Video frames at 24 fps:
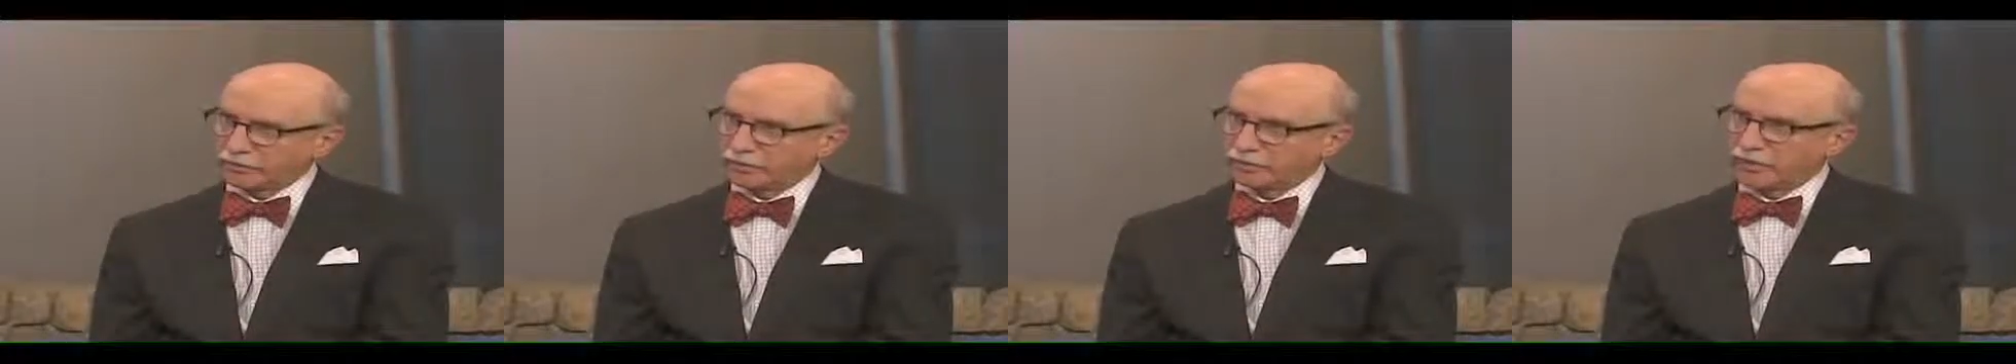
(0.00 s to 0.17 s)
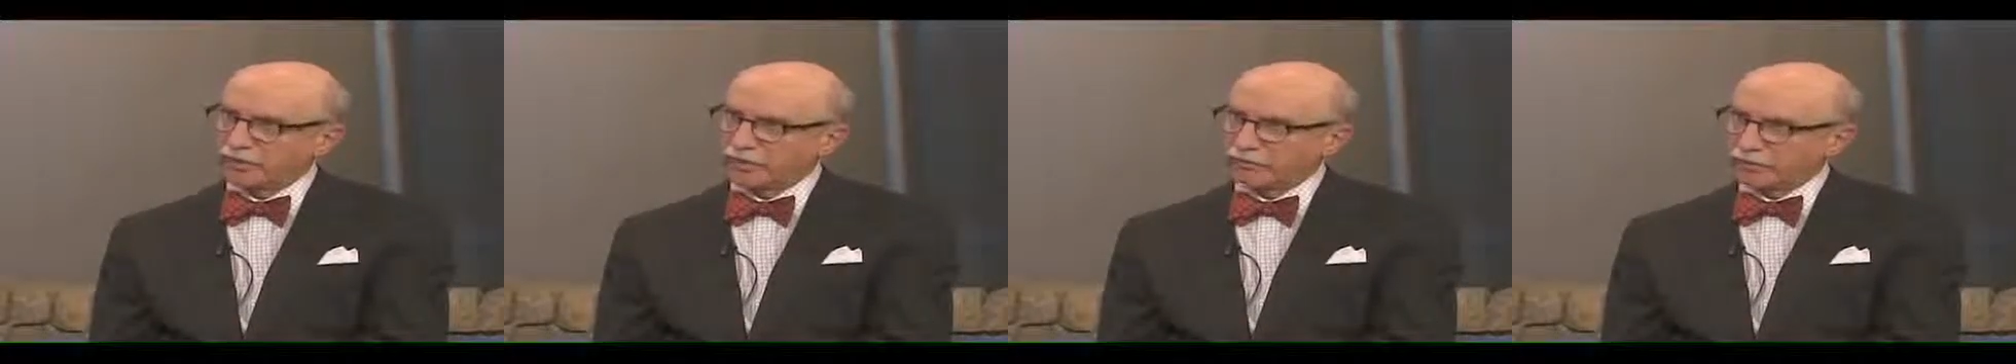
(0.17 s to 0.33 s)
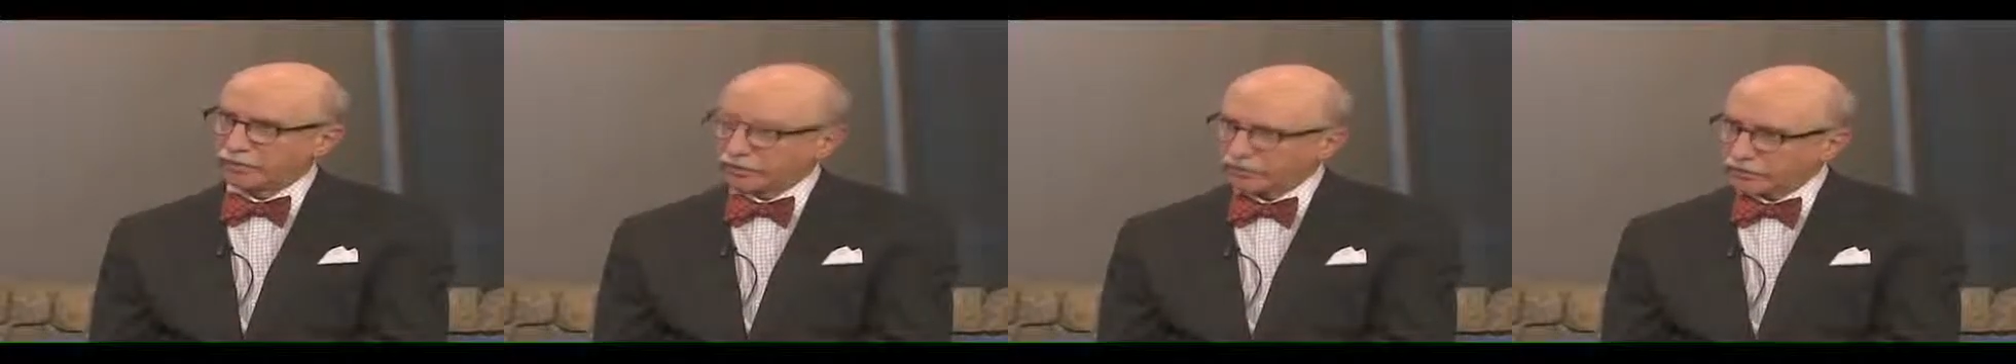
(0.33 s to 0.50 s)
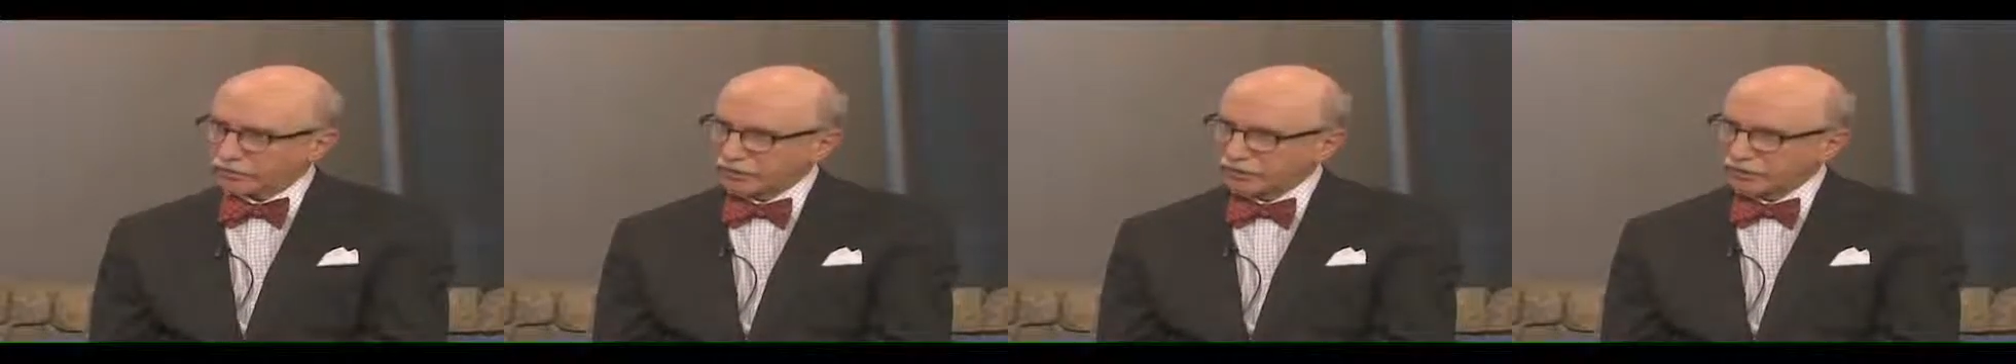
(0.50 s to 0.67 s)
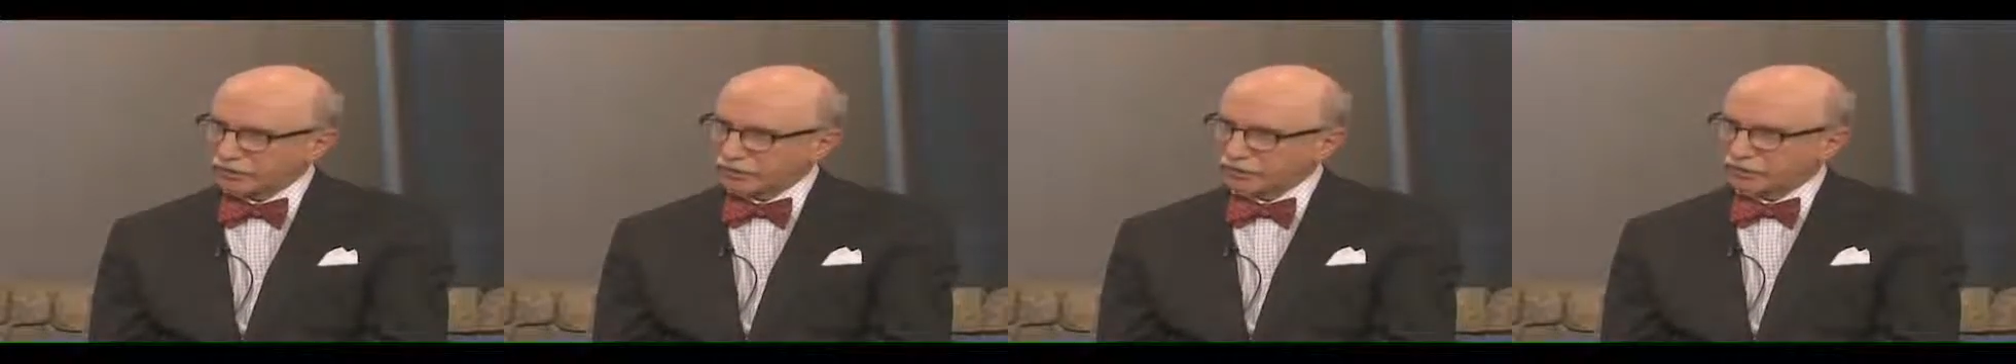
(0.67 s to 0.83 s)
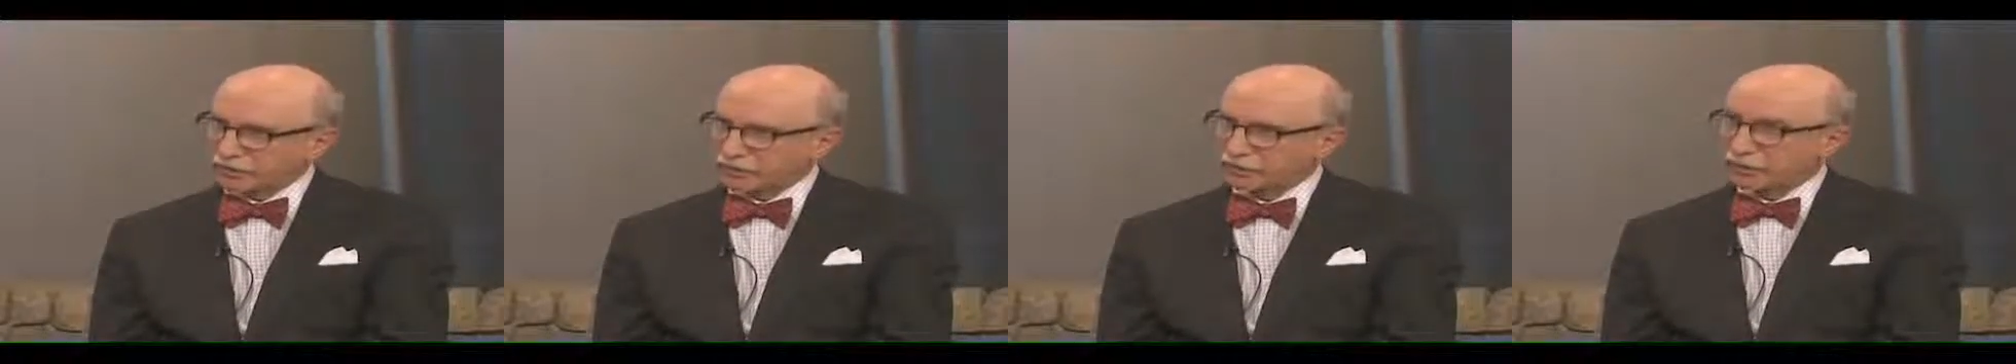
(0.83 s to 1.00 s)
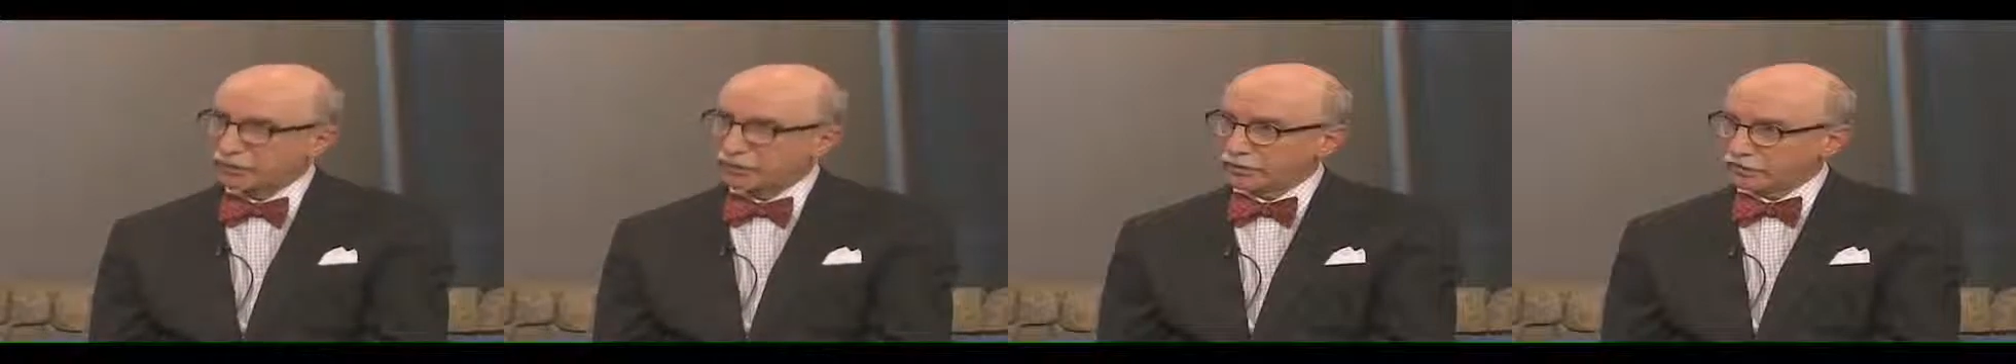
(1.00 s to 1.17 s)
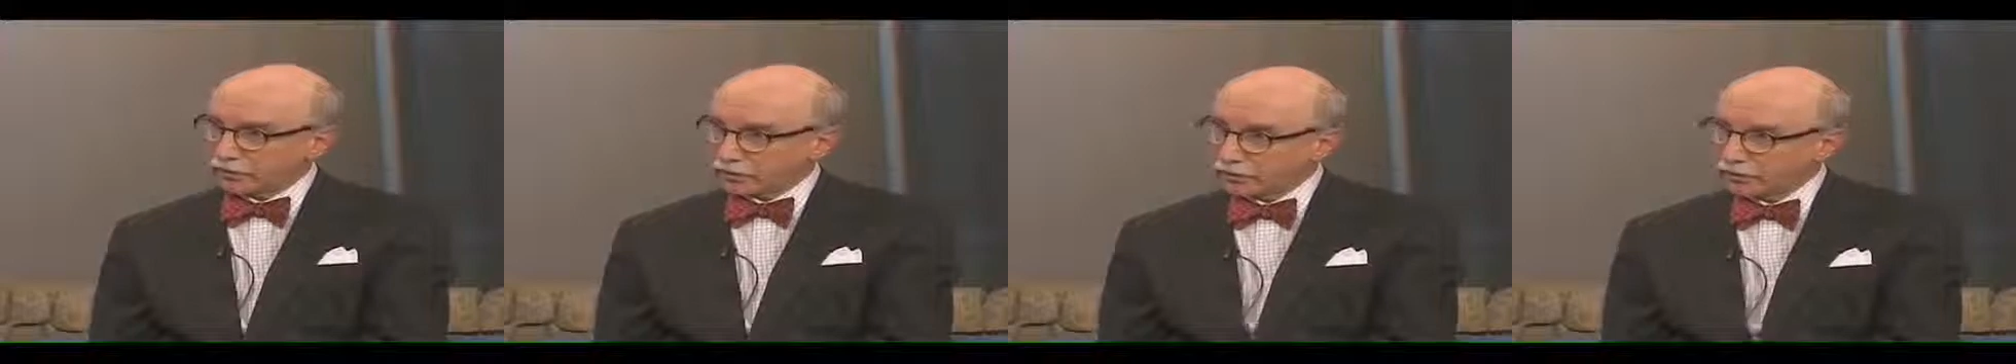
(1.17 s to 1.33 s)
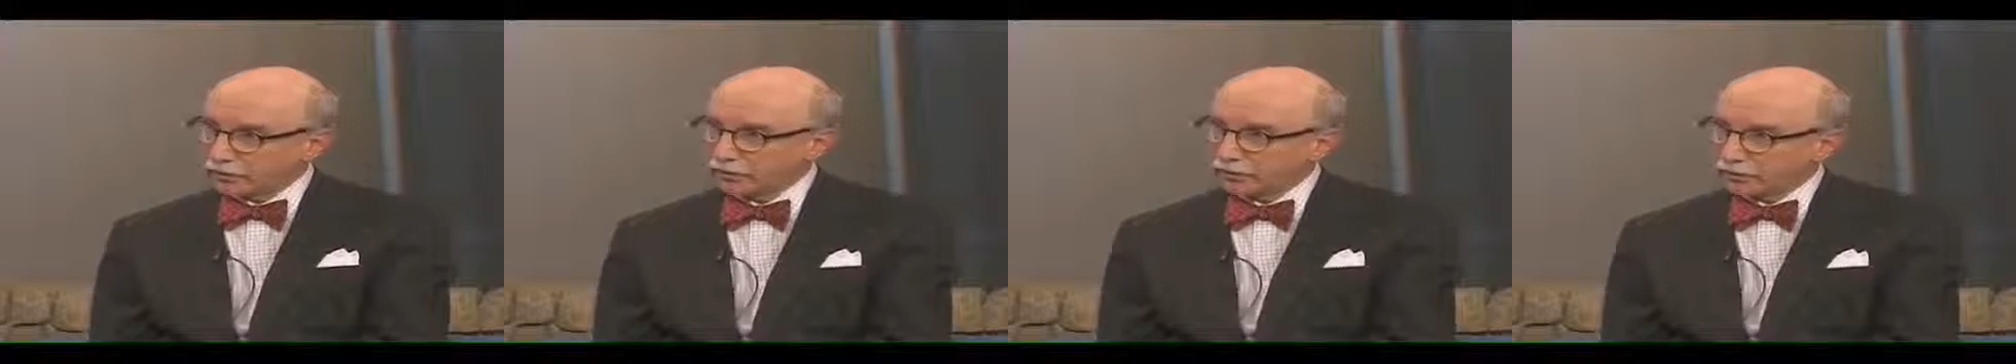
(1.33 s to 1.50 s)
of lung cancer in this
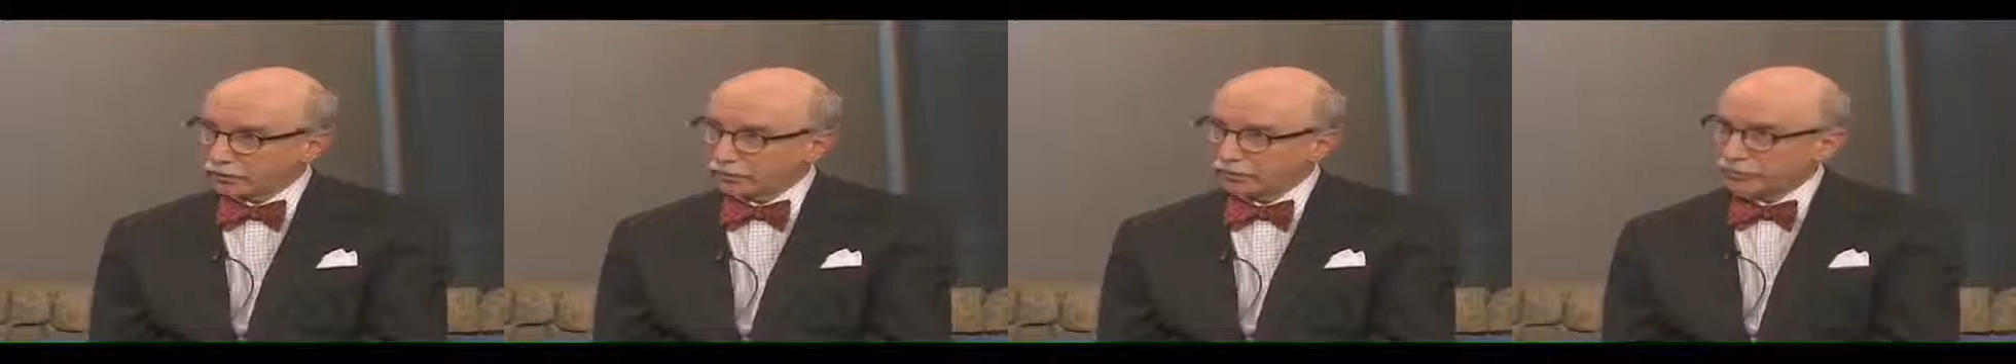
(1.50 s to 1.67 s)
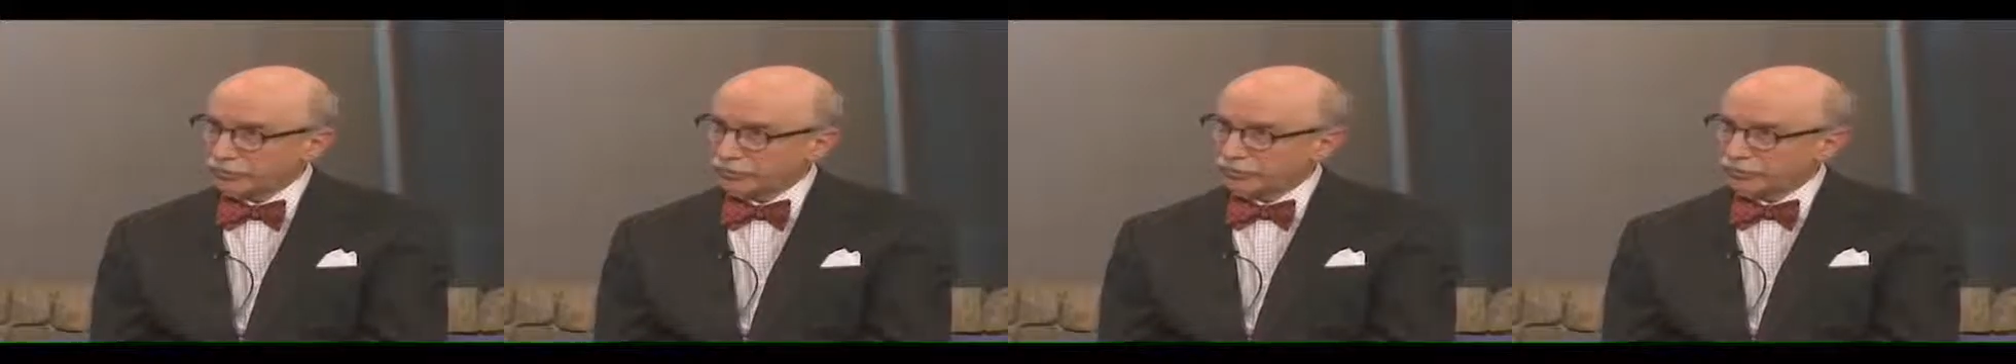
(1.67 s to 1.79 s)
country.